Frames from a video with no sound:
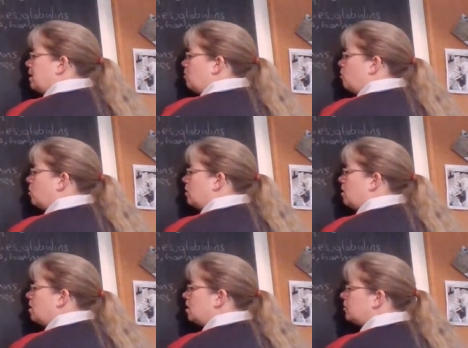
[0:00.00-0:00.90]
Now, what on
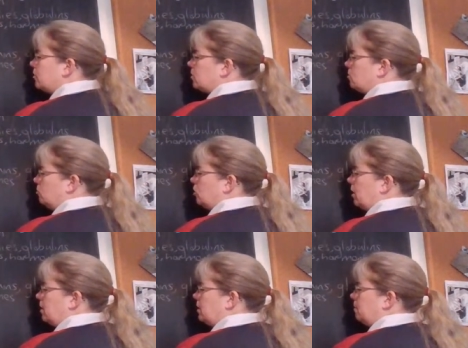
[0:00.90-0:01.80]
earth does
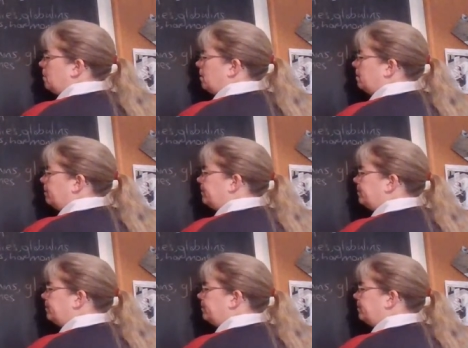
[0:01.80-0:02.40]
conjugated mean?